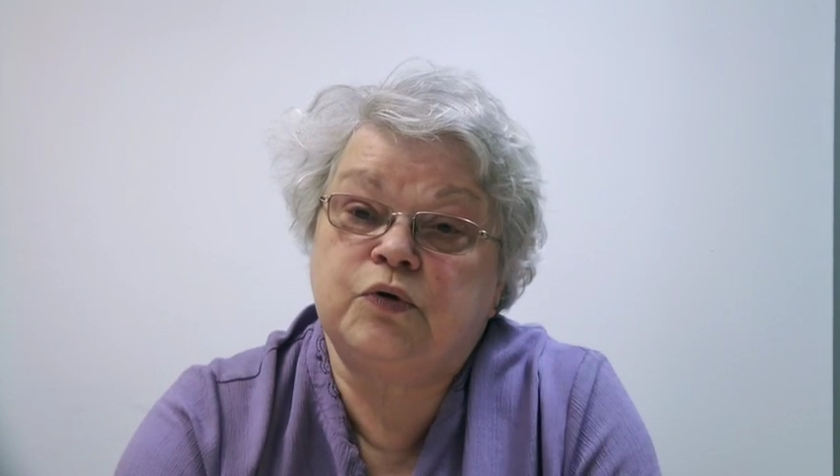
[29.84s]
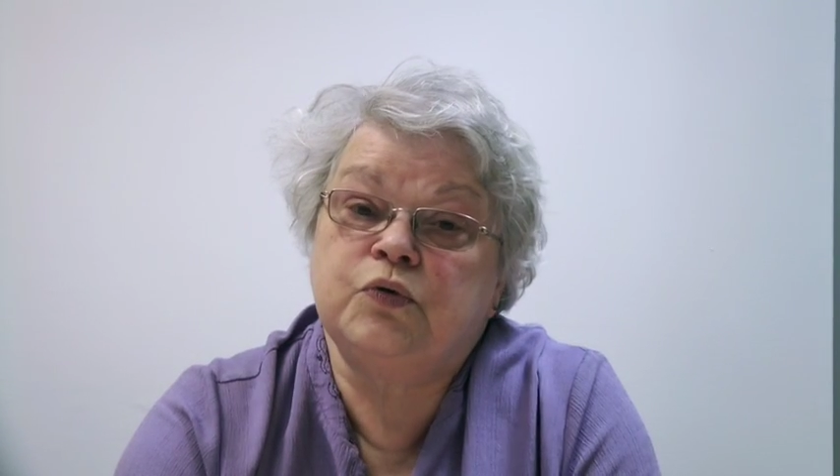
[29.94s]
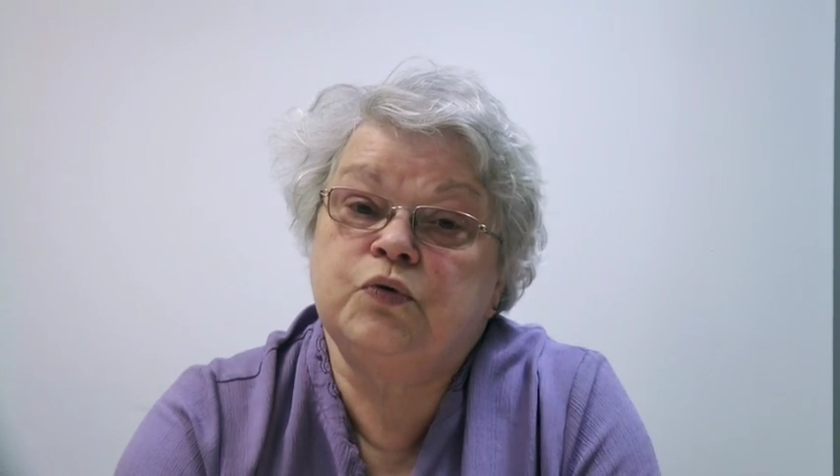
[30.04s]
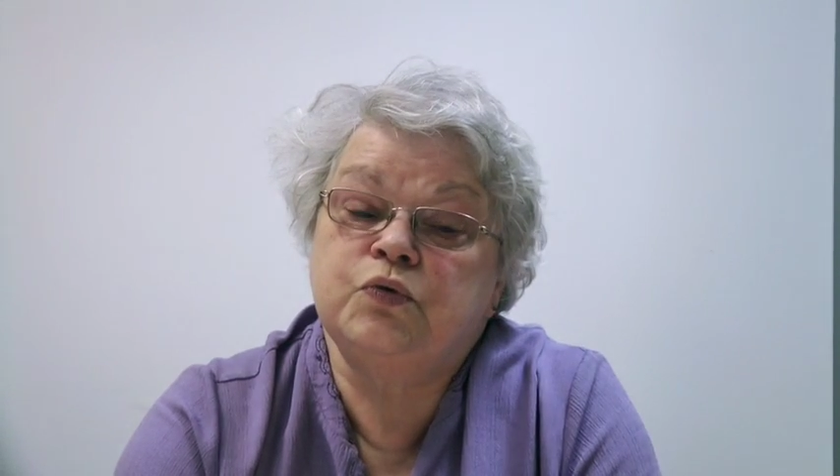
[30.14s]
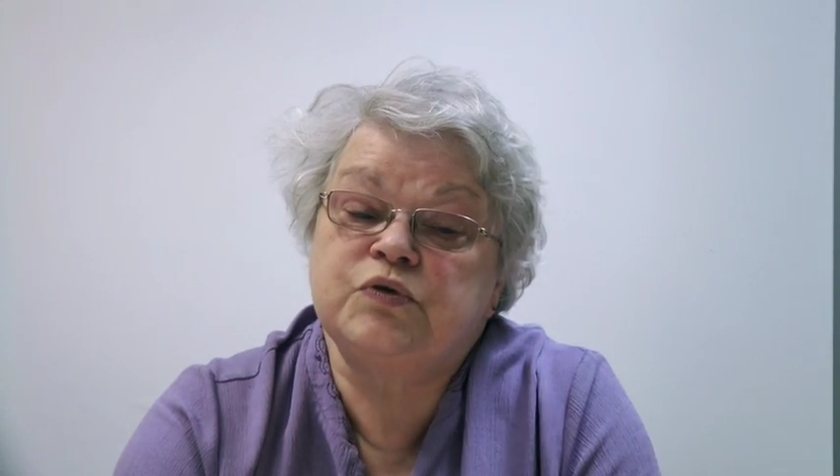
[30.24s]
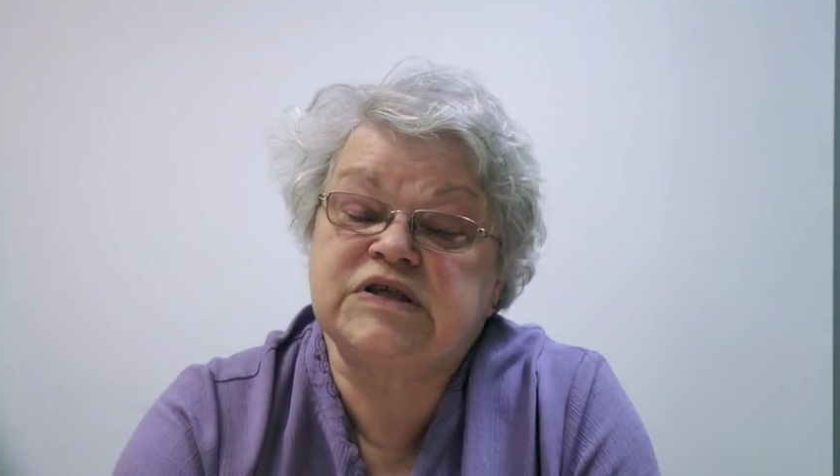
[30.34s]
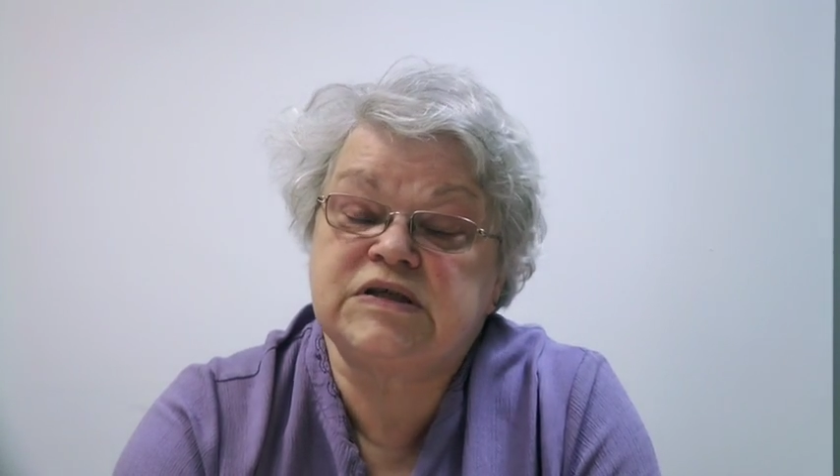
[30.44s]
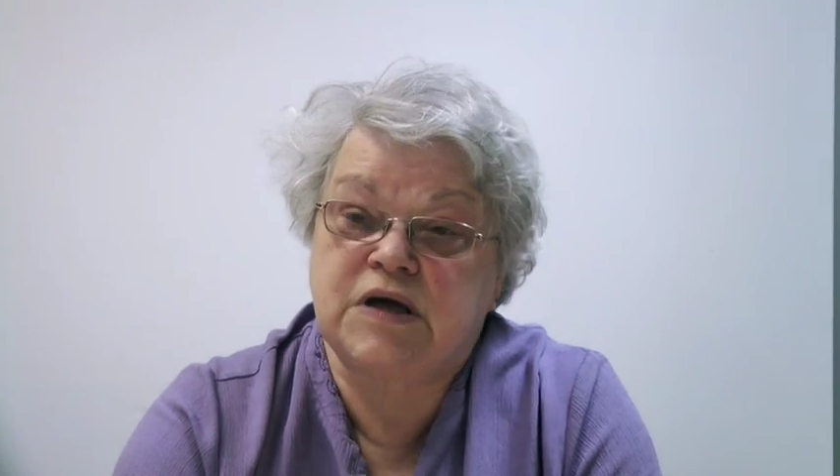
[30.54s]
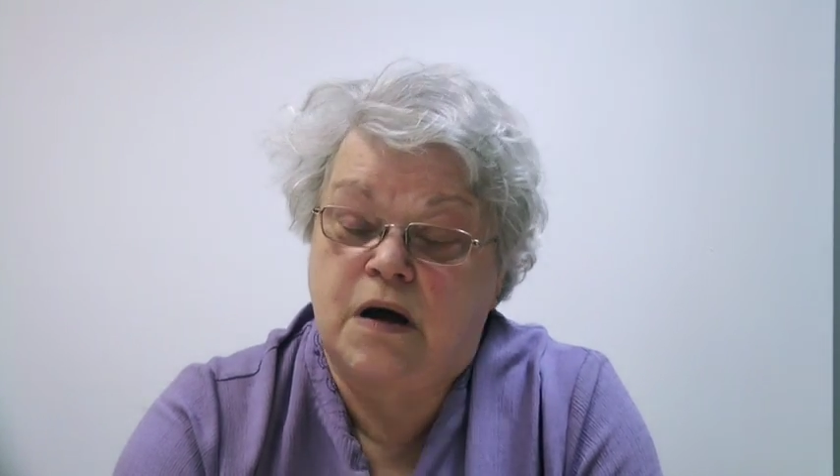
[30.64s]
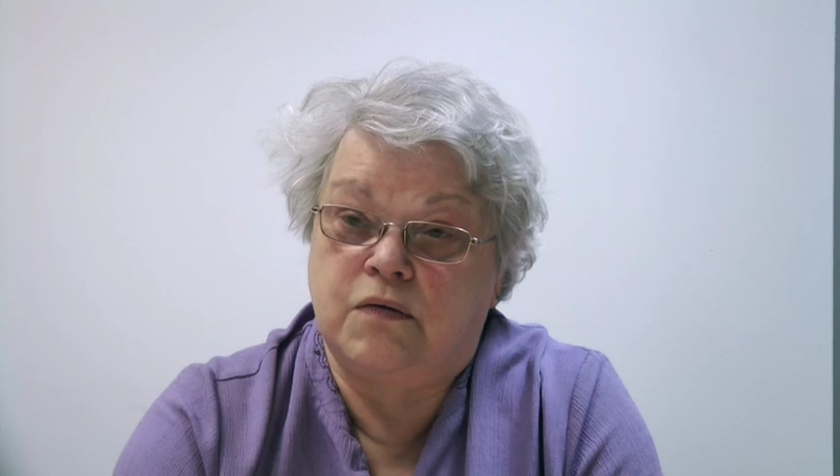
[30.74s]
who
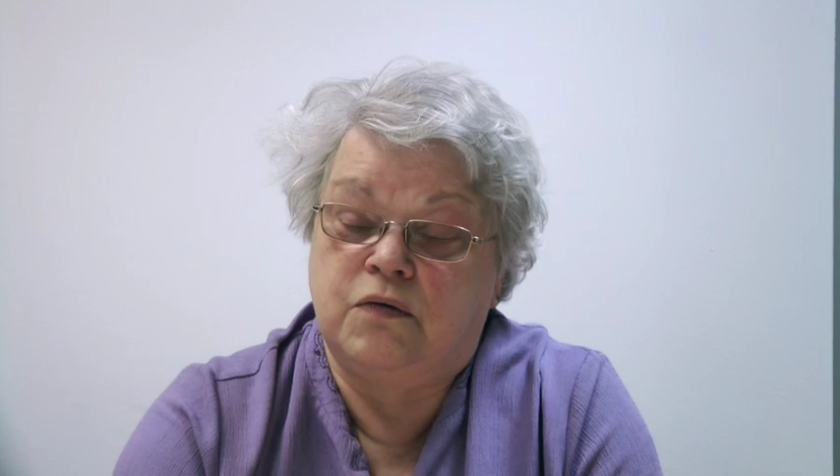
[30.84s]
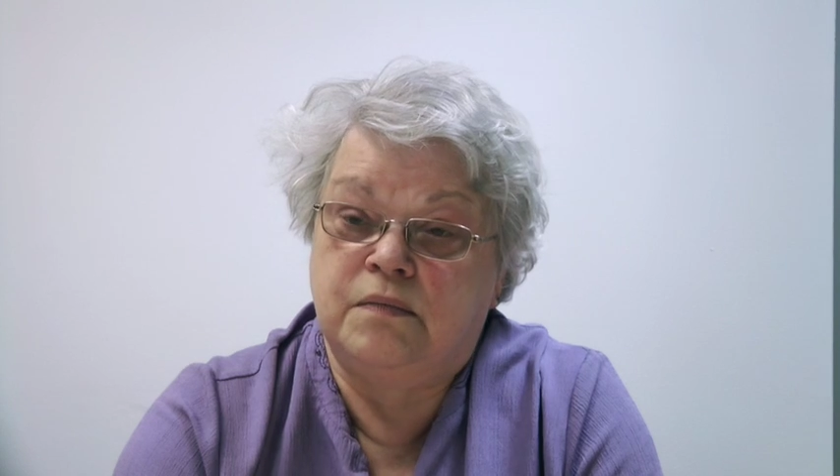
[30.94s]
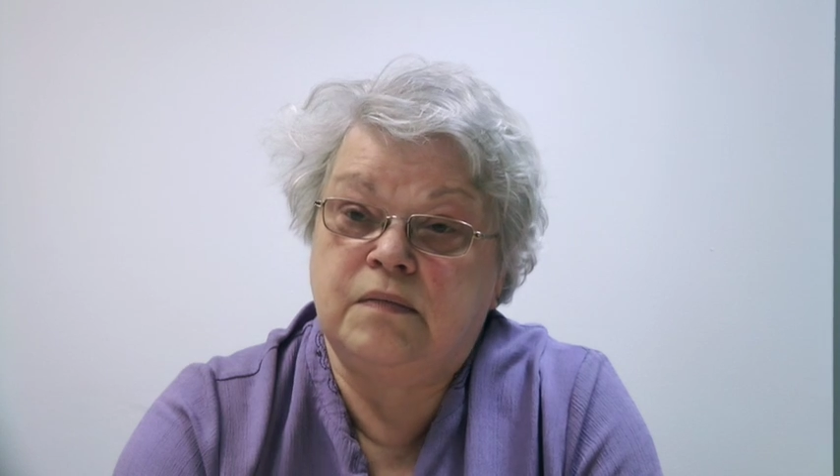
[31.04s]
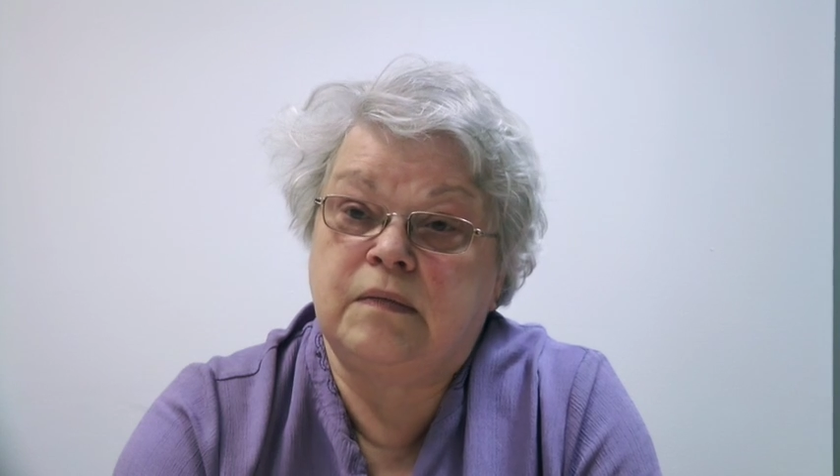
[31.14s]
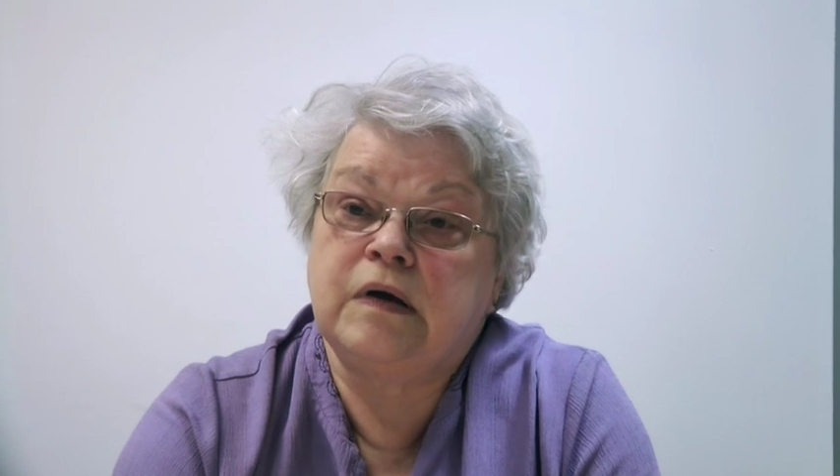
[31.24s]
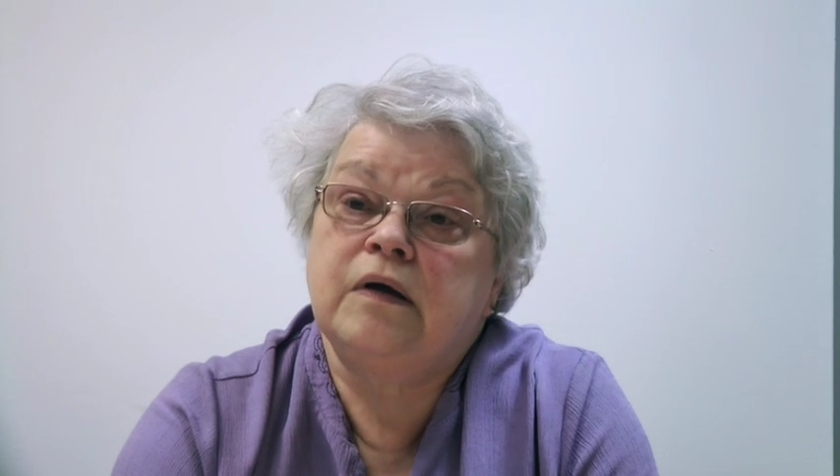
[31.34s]
sit at home,